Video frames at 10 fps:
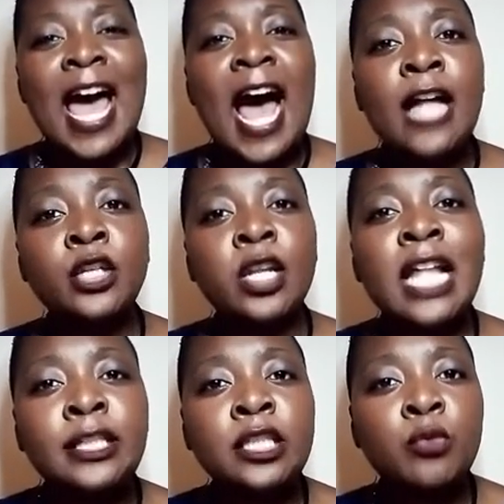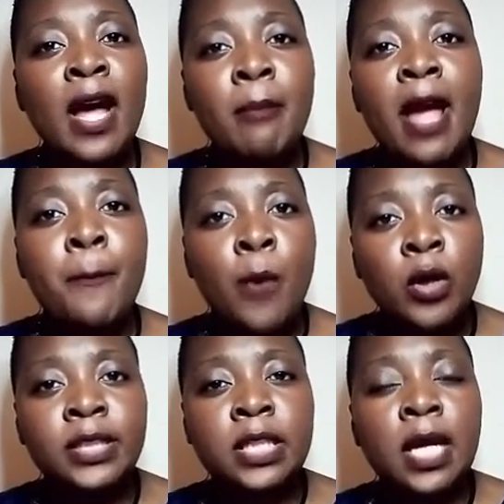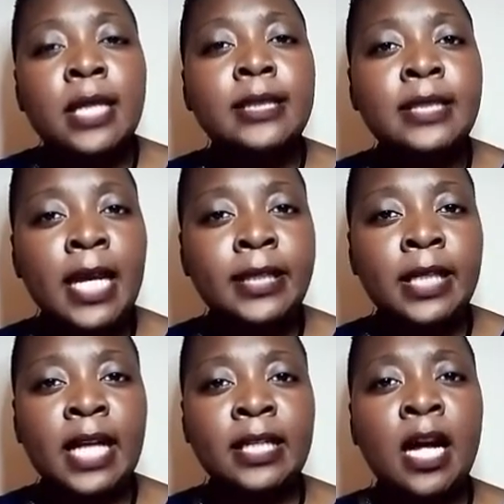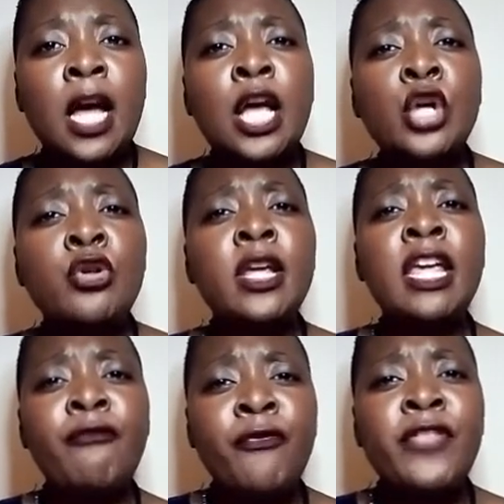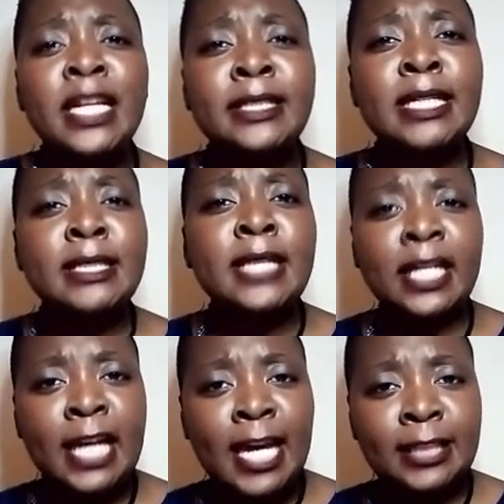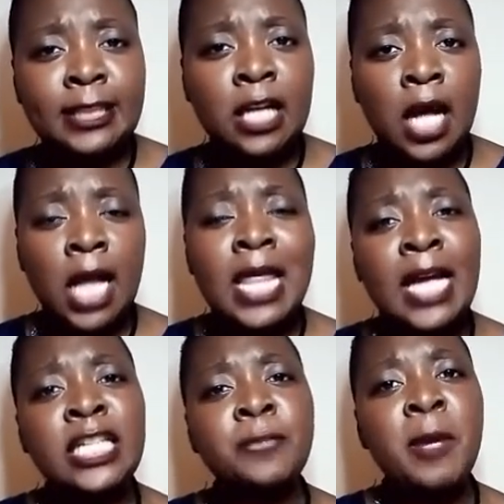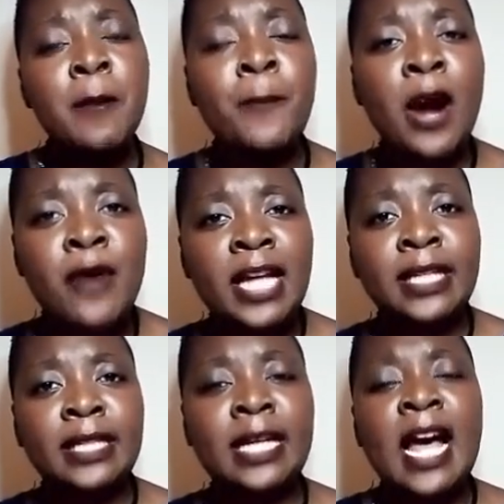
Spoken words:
And that is why my post stated that if this is the case, that he's being paraded